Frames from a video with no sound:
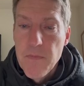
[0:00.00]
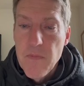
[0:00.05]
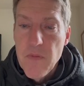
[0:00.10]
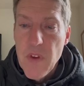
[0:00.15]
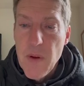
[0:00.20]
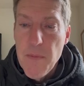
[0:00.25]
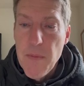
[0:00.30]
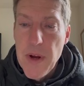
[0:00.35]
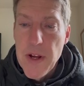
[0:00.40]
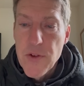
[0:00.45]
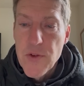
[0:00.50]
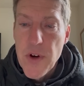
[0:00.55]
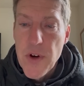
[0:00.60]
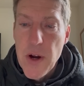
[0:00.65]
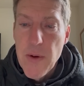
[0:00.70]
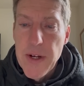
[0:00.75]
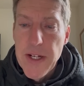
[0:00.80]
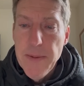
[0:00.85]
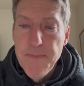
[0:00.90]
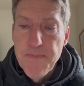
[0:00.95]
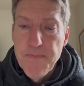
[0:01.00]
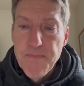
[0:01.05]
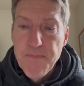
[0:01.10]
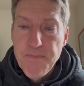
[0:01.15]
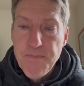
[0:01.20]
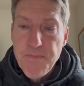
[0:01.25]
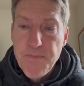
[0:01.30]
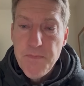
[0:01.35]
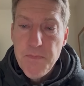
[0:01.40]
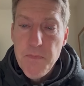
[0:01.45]
Mazraoui
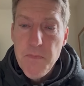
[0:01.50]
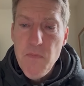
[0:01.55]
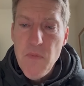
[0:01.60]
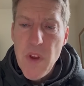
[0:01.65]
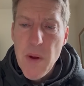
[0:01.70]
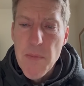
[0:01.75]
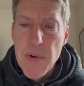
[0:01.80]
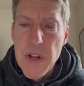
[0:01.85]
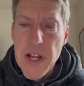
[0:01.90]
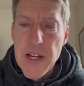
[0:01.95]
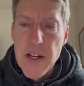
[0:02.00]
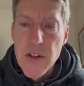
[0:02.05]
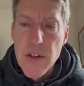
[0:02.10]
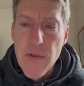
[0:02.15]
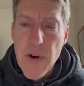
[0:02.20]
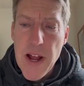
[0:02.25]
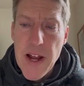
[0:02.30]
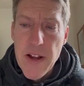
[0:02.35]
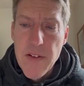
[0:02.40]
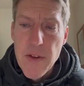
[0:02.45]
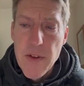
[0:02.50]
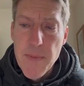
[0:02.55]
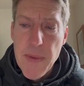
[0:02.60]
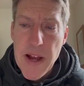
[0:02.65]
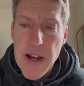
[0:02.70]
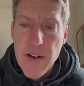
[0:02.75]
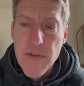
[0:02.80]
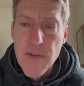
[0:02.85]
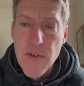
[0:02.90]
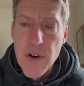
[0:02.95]
played at the right of the
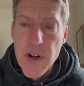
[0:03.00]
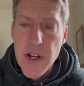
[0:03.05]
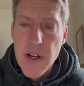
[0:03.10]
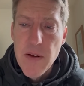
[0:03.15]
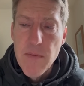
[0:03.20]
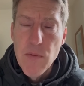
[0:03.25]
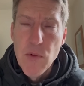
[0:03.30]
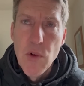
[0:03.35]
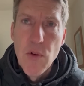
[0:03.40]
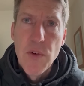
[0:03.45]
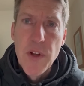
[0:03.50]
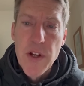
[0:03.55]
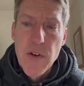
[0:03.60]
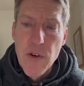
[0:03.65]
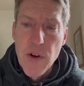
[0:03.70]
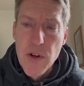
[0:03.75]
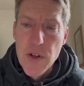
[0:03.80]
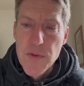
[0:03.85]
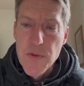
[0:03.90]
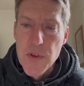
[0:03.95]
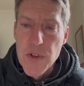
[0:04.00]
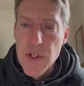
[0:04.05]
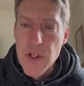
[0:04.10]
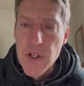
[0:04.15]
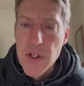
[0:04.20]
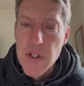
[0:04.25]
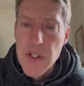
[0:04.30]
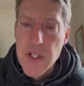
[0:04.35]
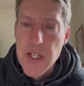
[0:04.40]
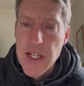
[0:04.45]
back three. Lovely cross for
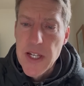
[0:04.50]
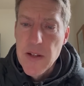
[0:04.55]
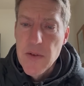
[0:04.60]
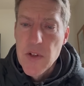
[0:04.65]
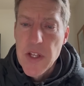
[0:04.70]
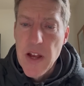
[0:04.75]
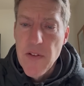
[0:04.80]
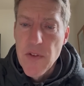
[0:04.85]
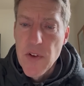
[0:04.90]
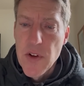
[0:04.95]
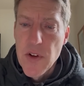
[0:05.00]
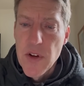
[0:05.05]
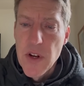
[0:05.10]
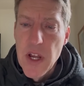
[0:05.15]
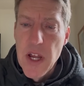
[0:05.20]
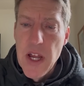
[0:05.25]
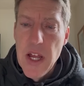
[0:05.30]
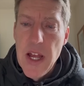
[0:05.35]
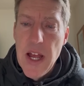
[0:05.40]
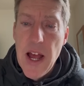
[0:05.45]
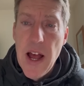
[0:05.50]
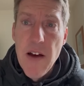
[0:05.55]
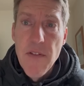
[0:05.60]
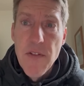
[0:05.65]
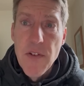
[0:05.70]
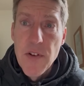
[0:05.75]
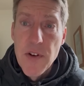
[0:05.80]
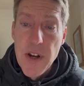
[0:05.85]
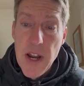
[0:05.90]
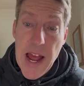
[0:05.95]
Zirkzee, 7.
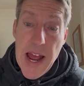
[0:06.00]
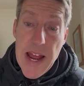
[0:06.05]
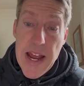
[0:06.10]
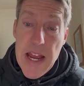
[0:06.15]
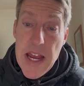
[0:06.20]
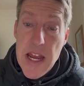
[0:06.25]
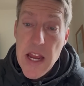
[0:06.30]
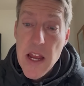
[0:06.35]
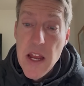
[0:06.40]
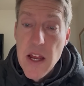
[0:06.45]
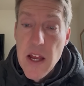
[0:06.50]
Heaven, 8.